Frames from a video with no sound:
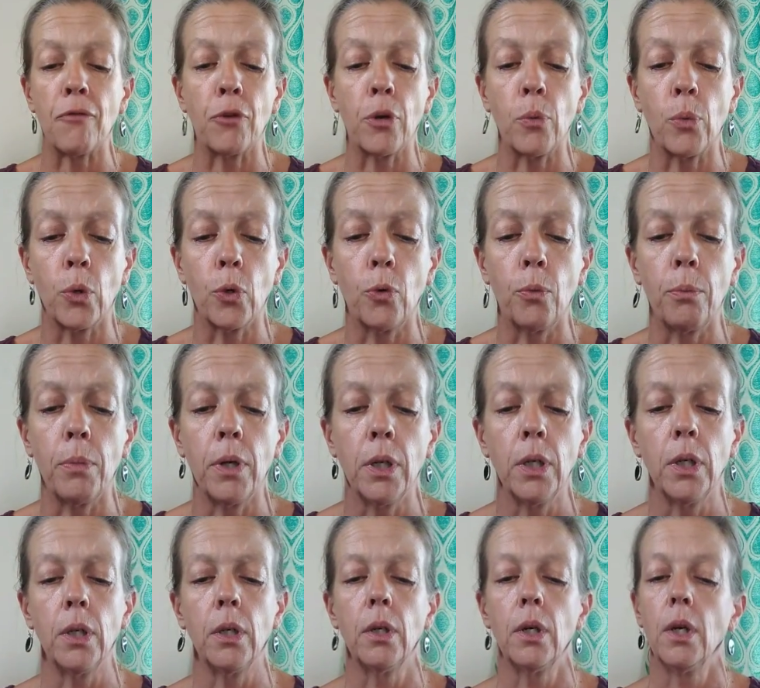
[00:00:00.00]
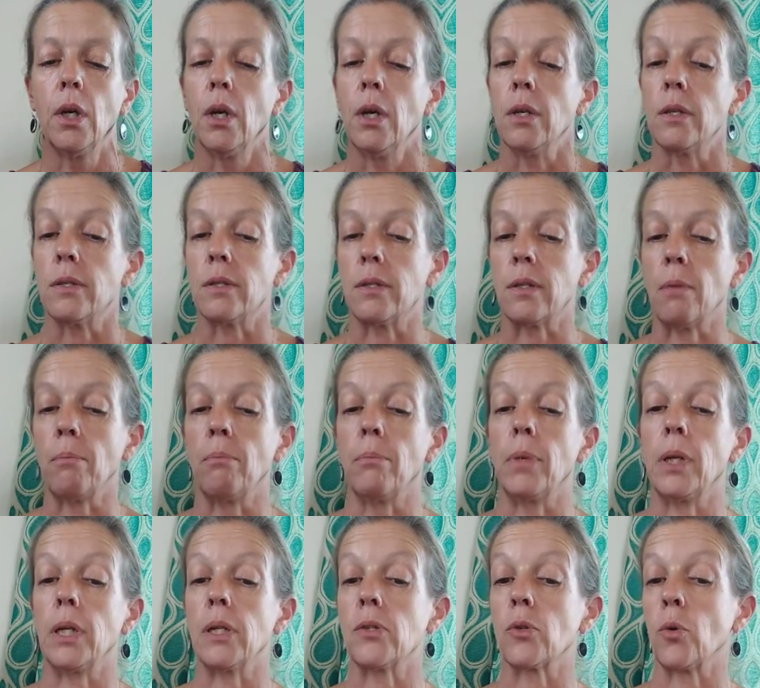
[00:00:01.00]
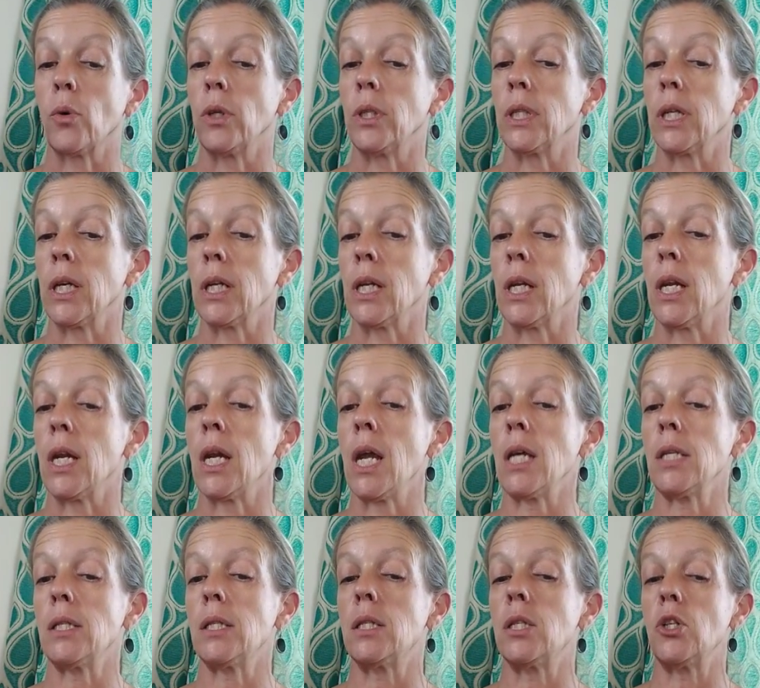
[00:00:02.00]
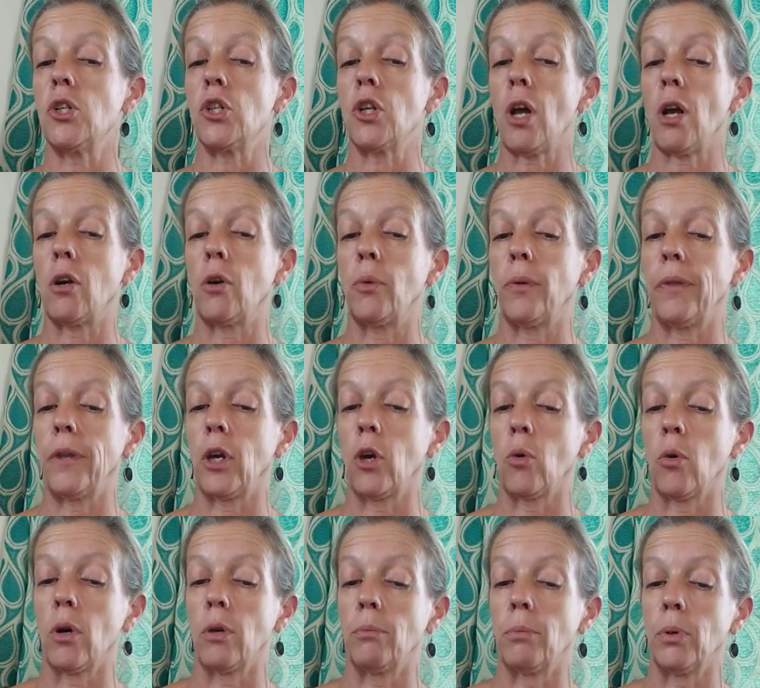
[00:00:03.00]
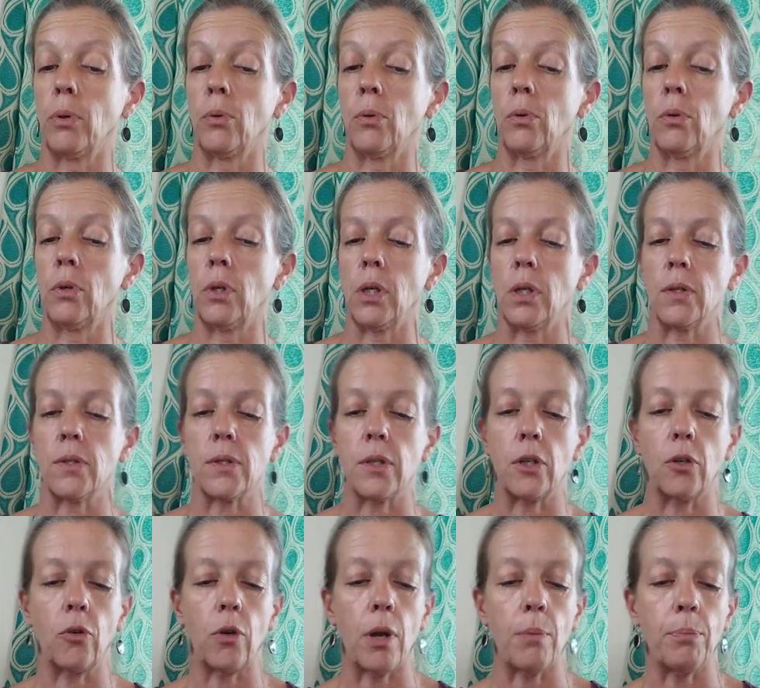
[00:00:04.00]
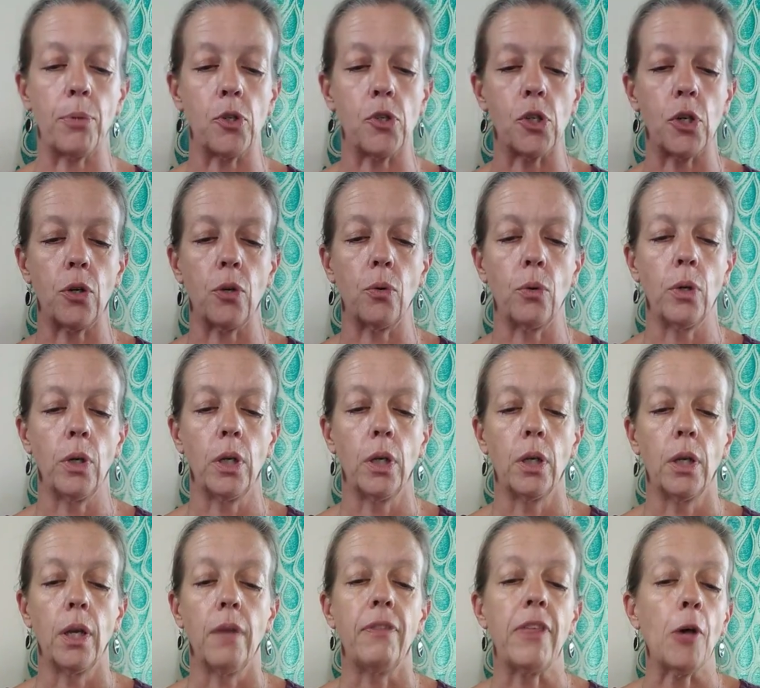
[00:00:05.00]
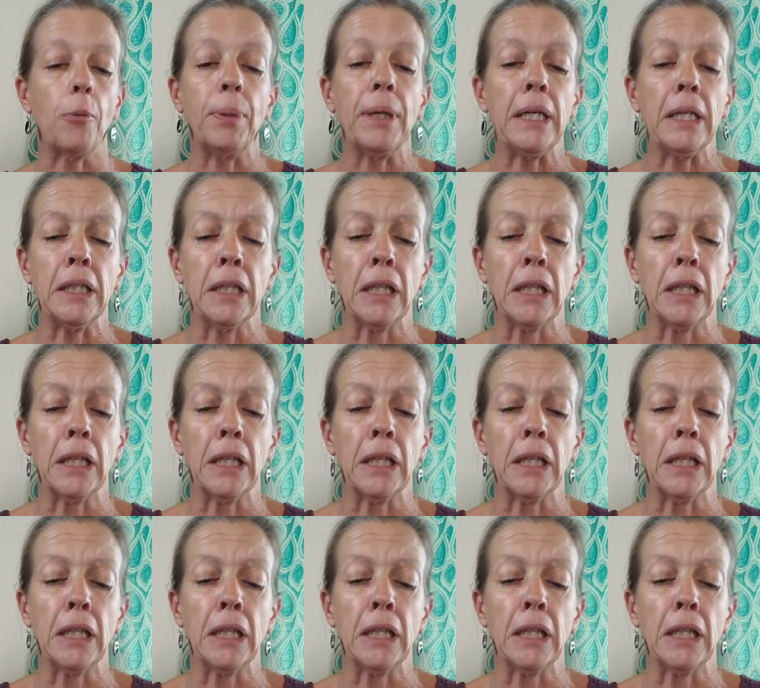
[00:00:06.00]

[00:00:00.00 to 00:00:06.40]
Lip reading: they go on board, said Grandpa Joe. They'll be eaten like peanuts, said Mr. Wonka. Every one of them.